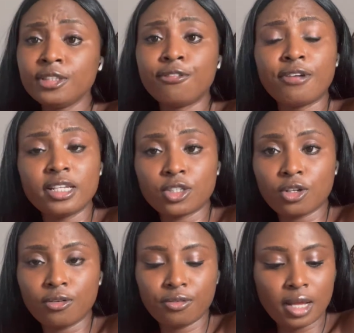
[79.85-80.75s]
First
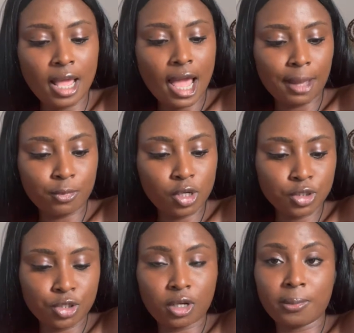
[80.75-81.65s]
off, I'm going to
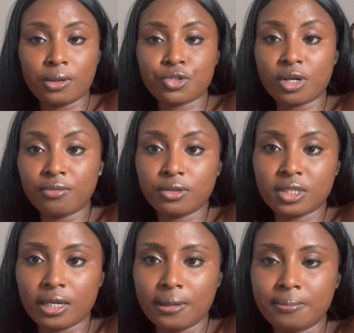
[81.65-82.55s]
talk about travel
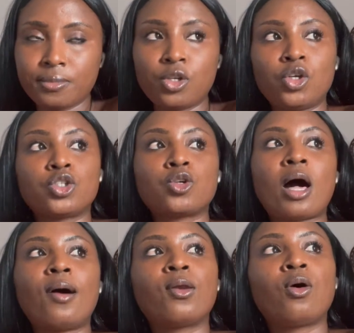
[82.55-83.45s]
time. So
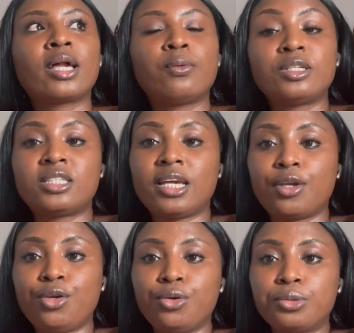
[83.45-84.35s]
how long it would take
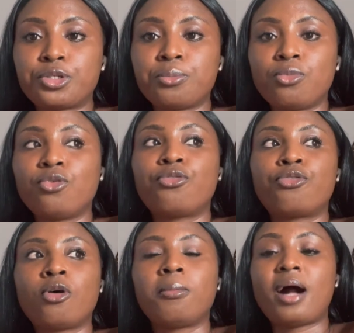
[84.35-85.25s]
you to move
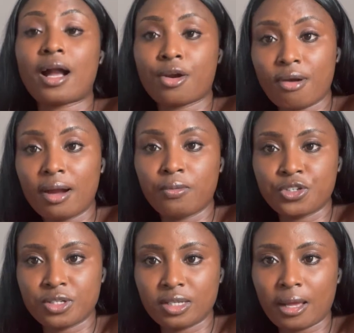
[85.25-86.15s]
from Accra, which
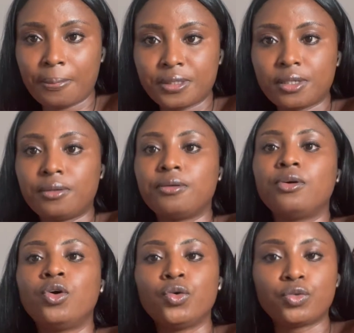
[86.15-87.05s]
is the capital,
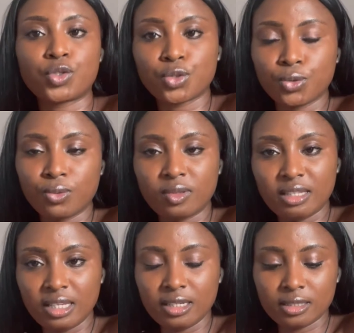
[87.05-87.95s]
to
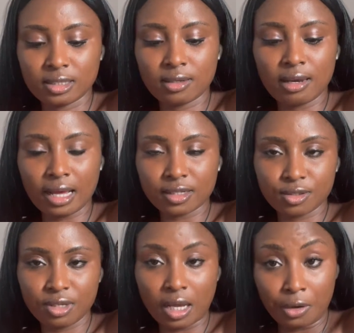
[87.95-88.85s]
these
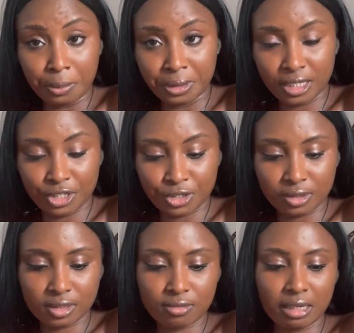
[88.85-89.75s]
luxury
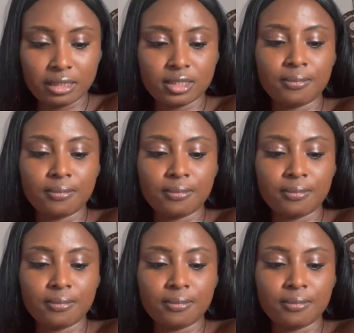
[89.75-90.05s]
accommodations, right?